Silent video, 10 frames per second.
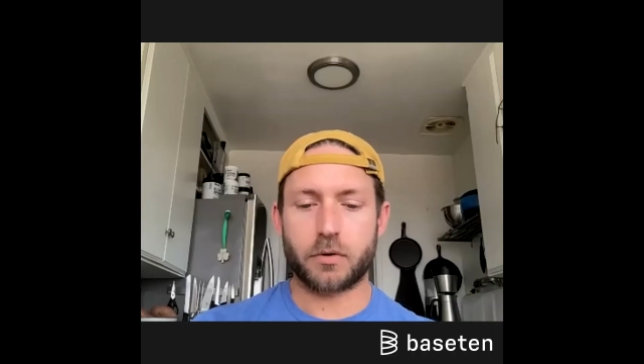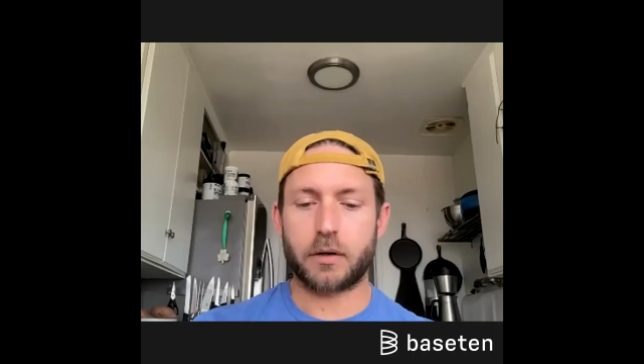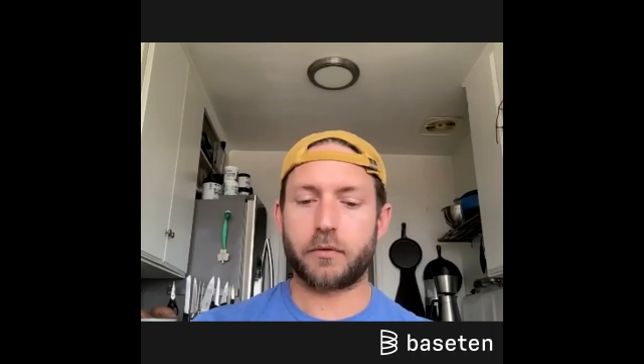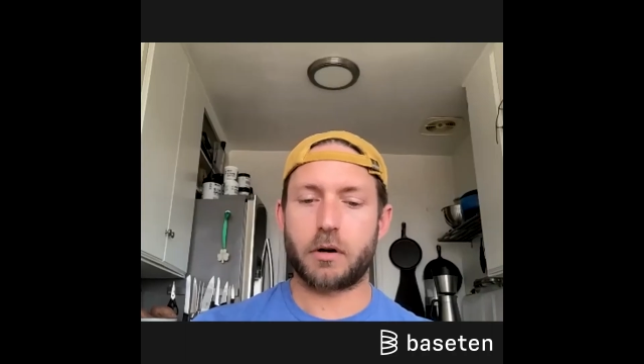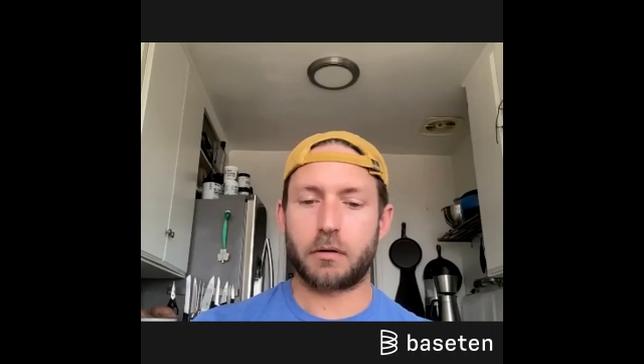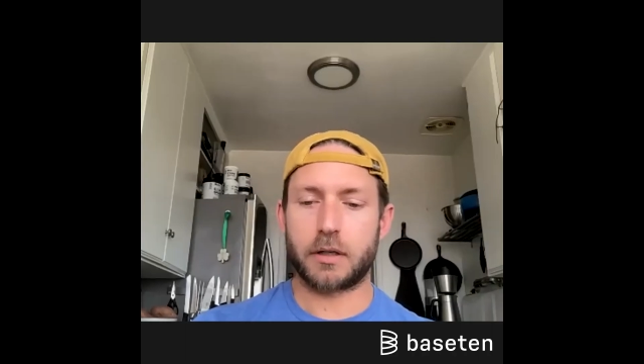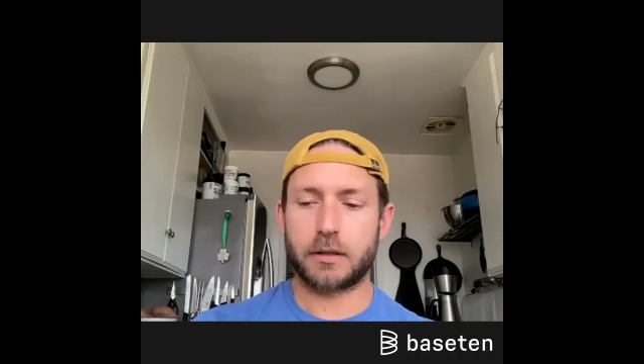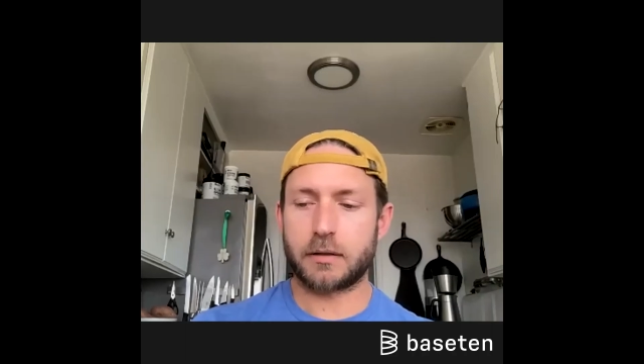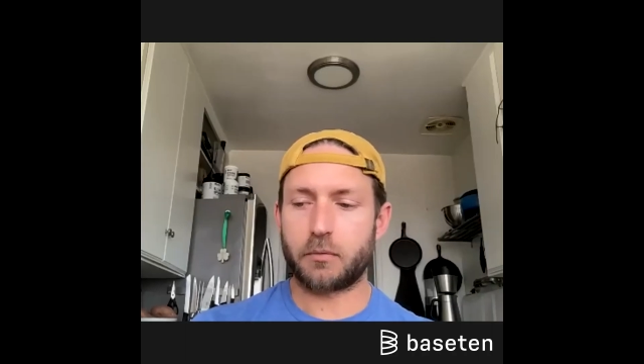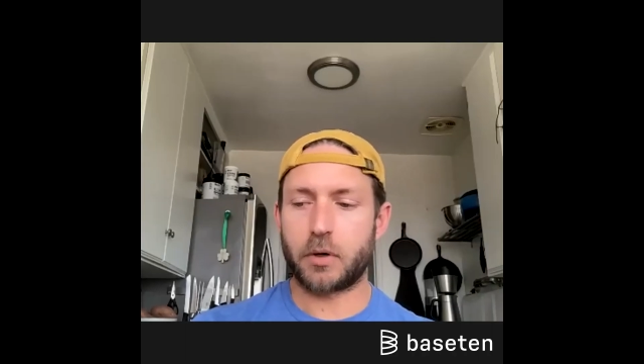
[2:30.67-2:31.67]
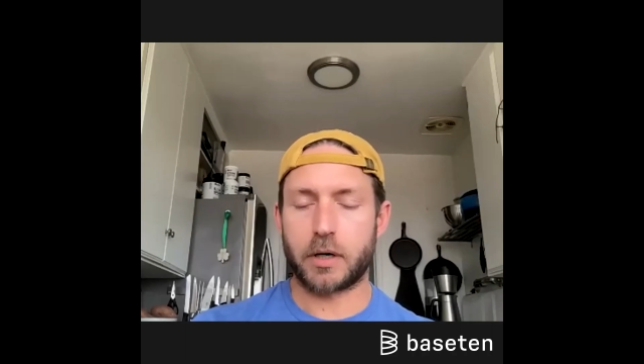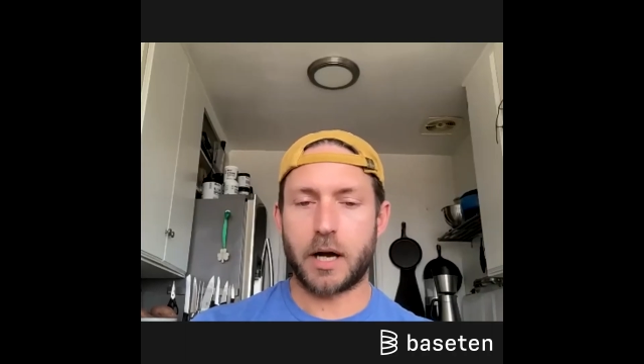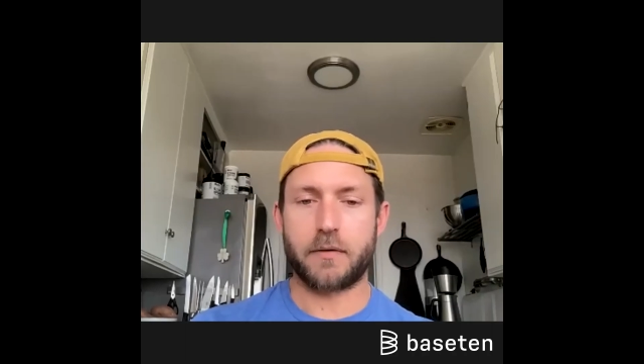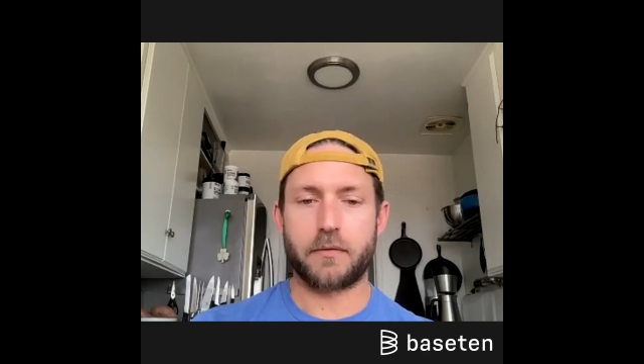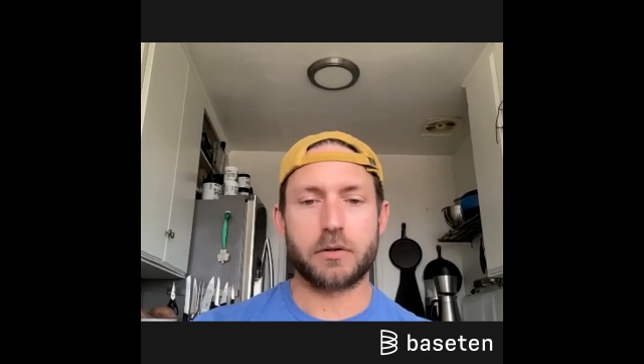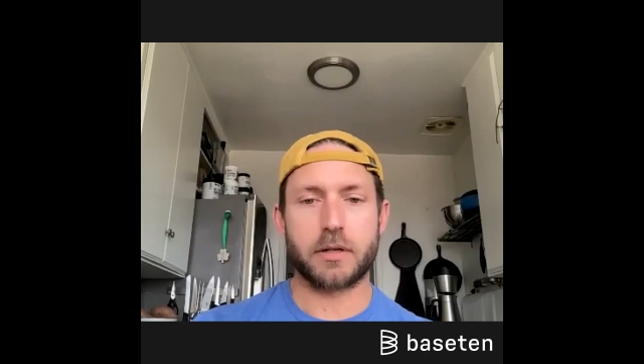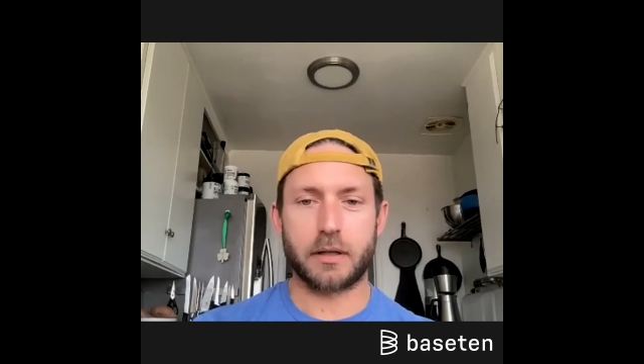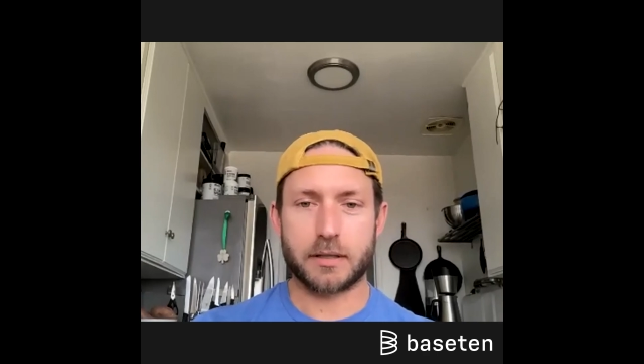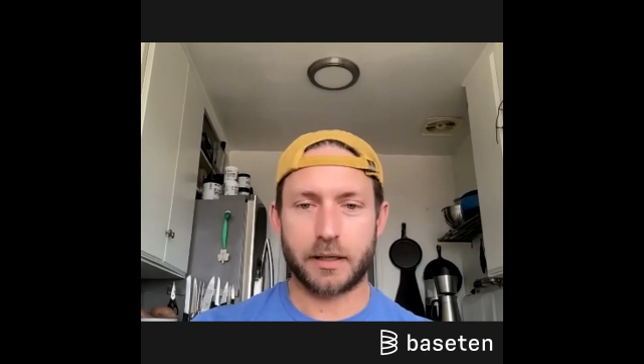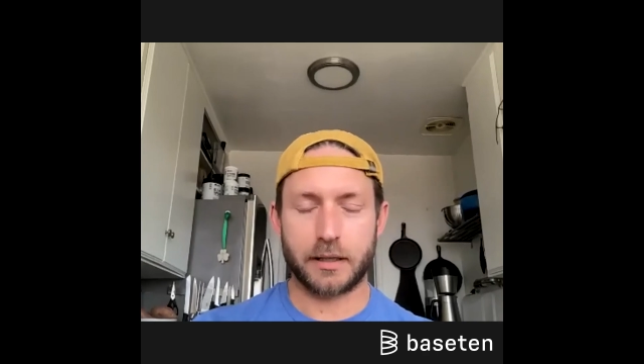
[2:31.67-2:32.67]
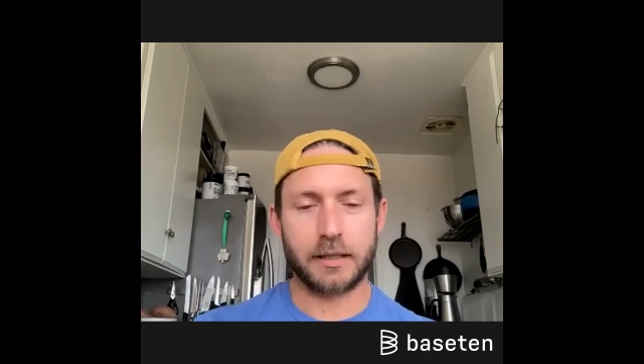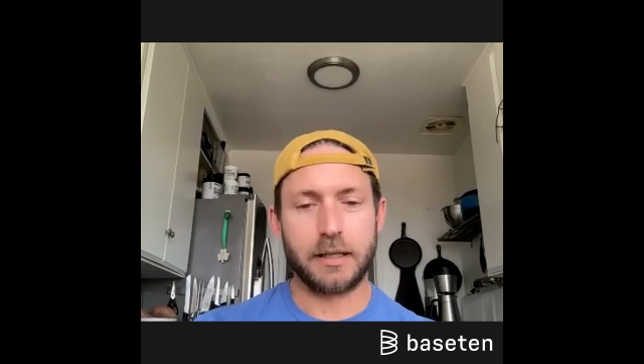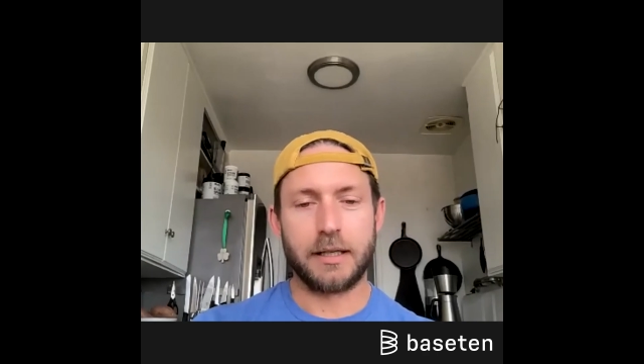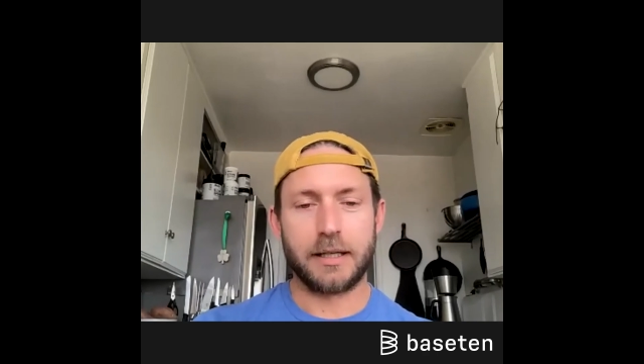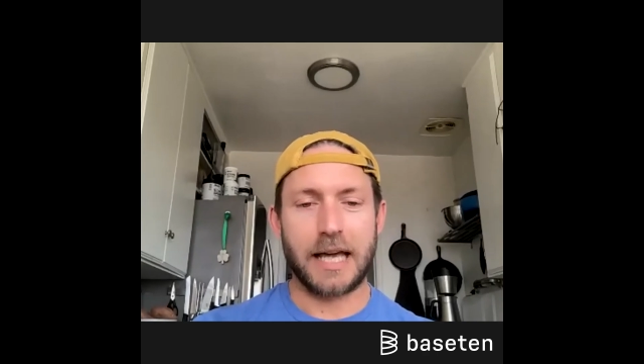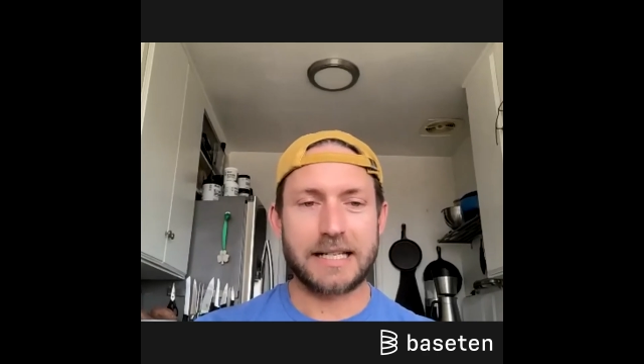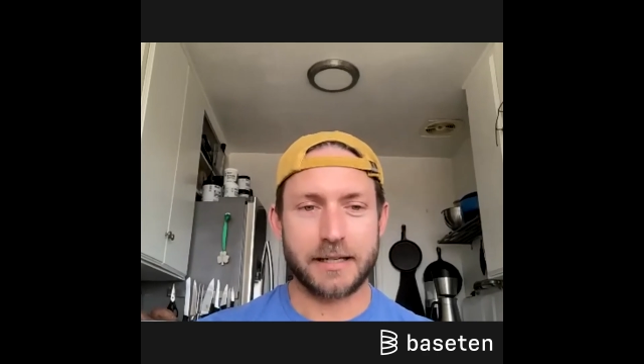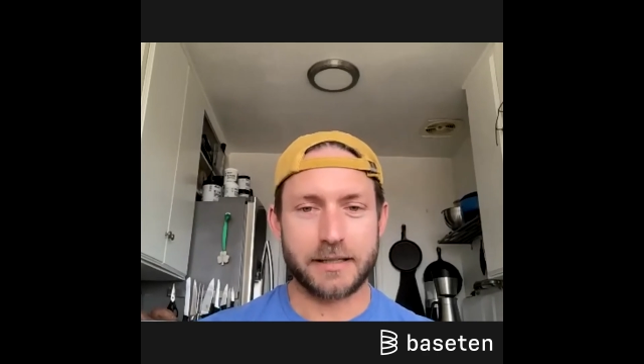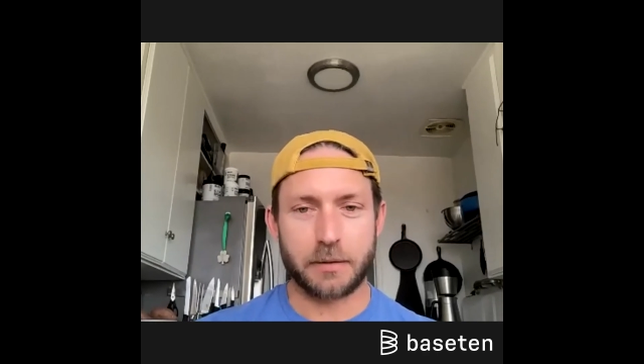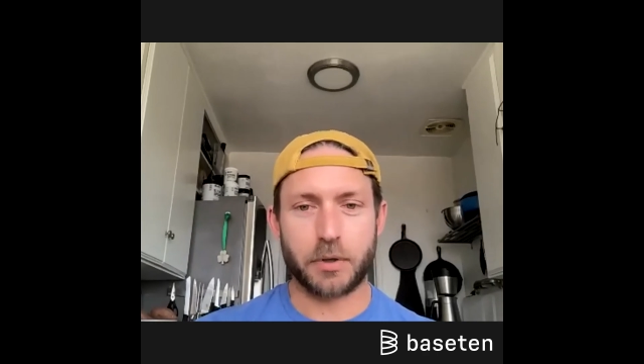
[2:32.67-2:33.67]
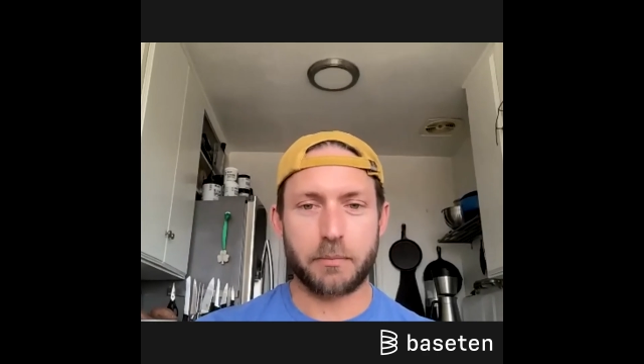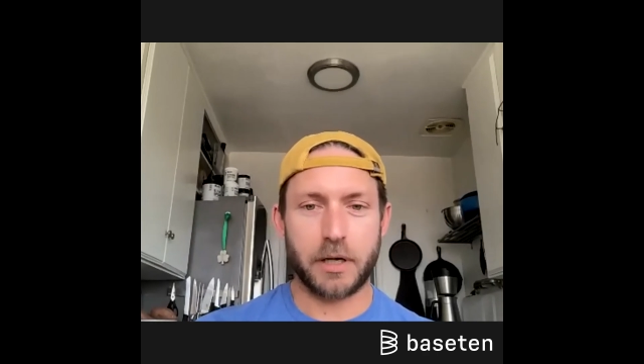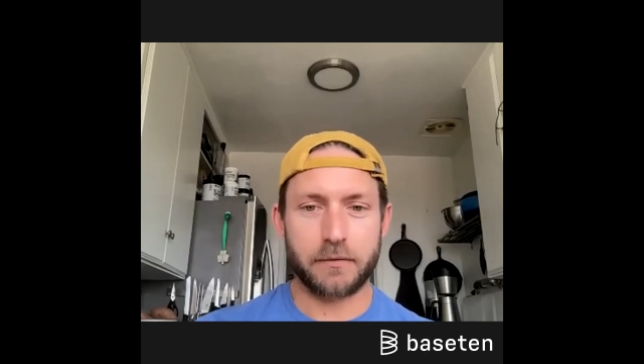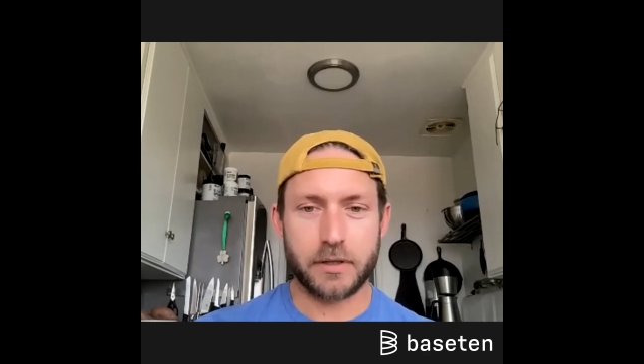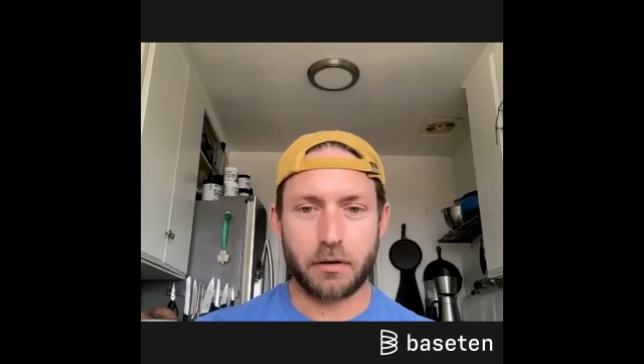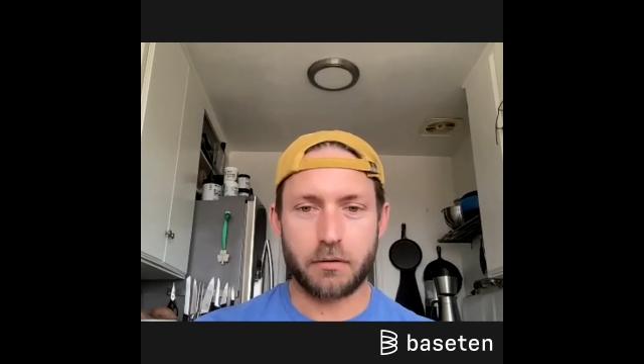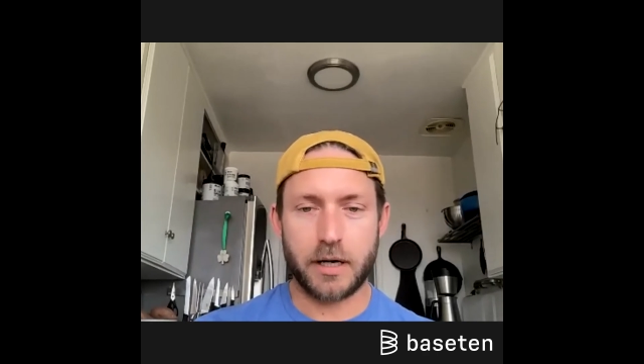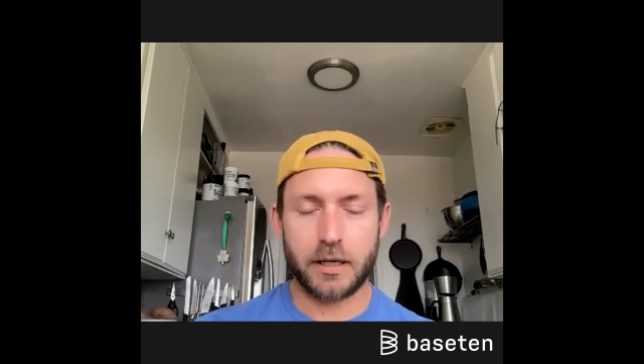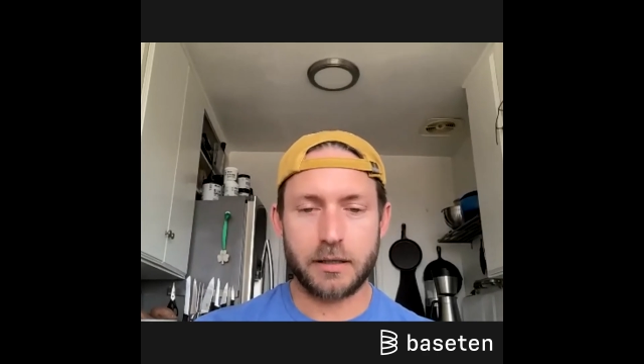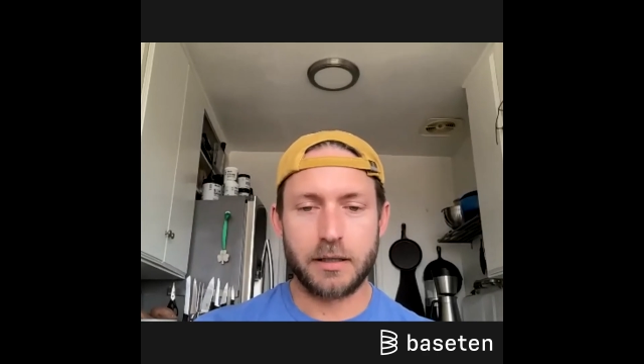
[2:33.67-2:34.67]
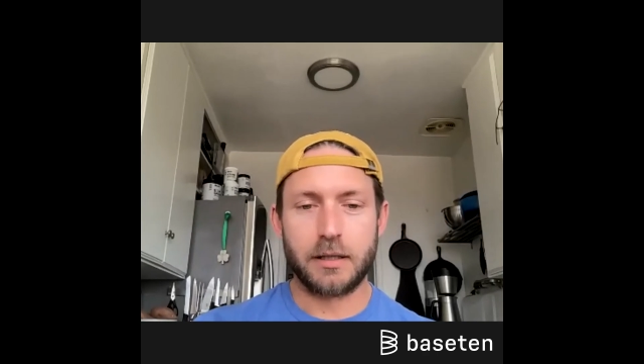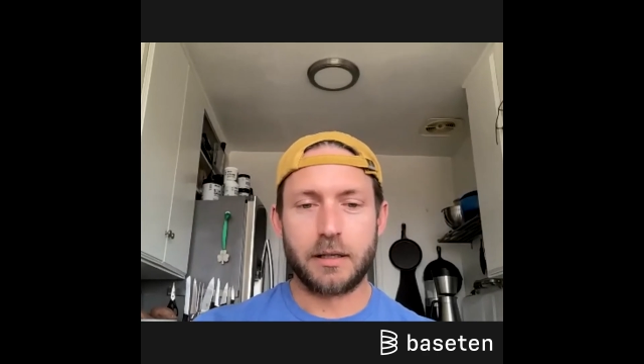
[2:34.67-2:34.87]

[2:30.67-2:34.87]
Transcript: straightforward. We were kind of using these like existing primitives already